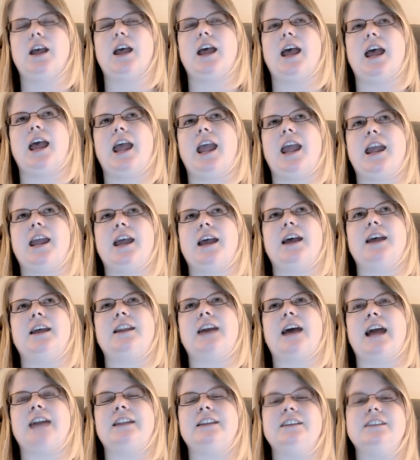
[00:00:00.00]
And
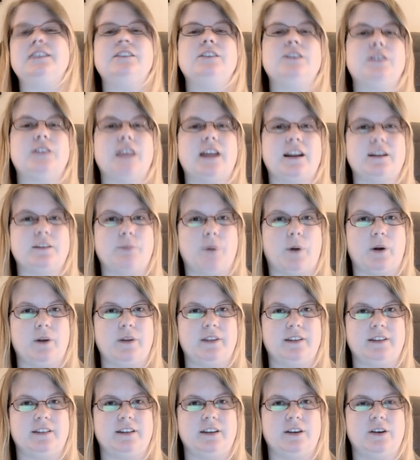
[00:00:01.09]
I didn't do that as part of
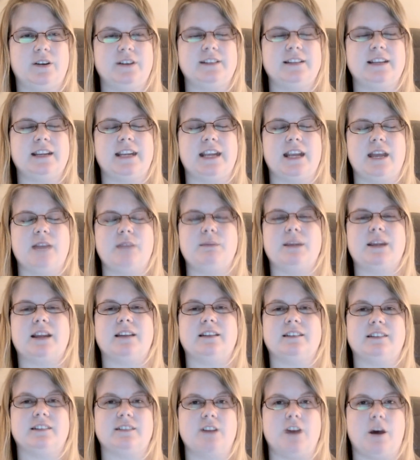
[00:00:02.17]
the series again
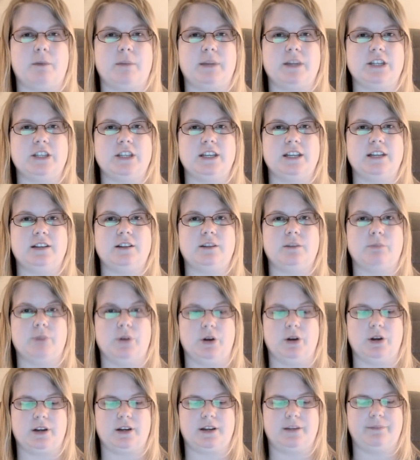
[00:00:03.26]
because it's not mentioned in the
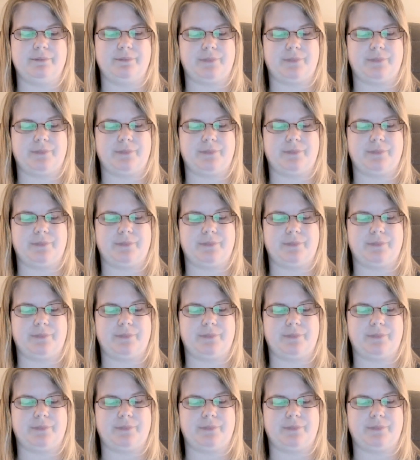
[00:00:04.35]
book.